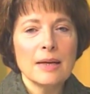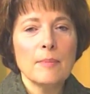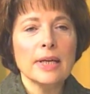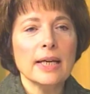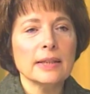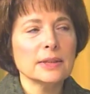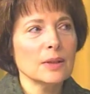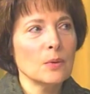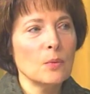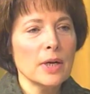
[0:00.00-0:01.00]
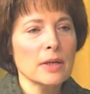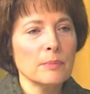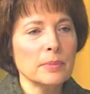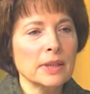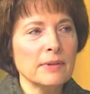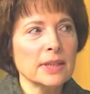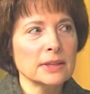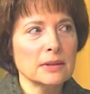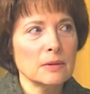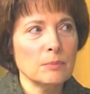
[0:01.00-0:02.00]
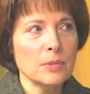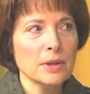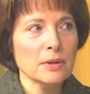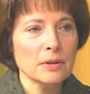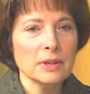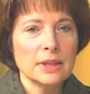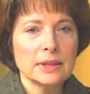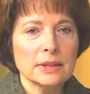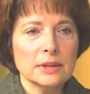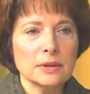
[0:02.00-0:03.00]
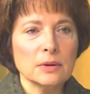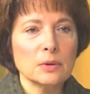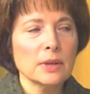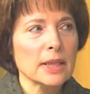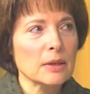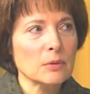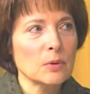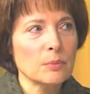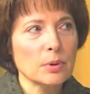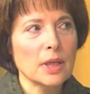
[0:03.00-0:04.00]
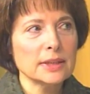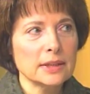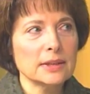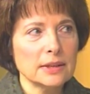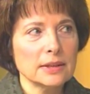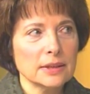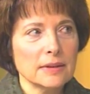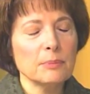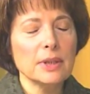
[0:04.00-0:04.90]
making us aware, giving us a little mirror to look at our own processes.